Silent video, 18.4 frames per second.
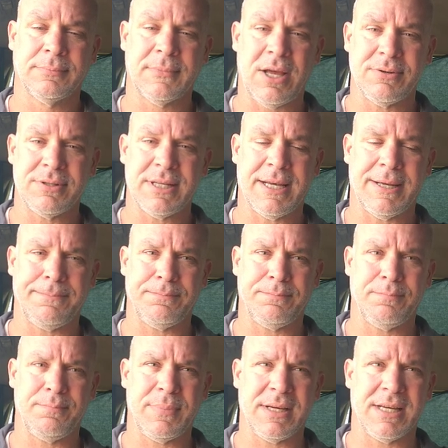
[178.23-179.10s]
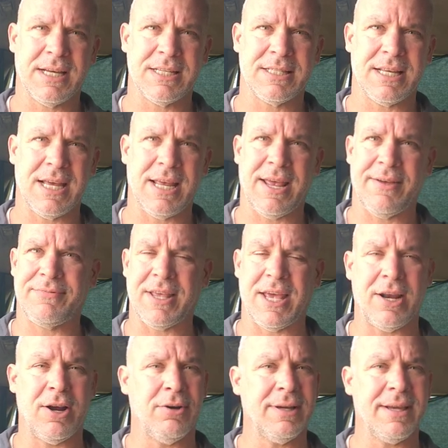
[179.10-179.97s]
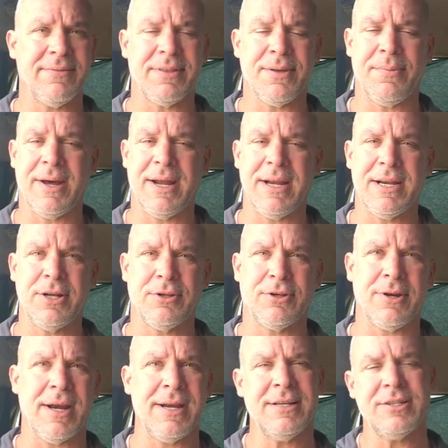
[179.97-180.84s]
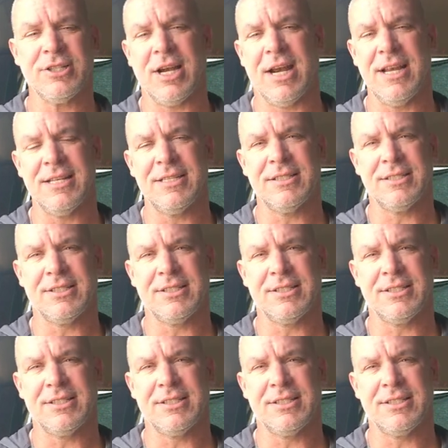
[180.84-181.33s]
That was it. Because if they don't give the money to Ukraine, China's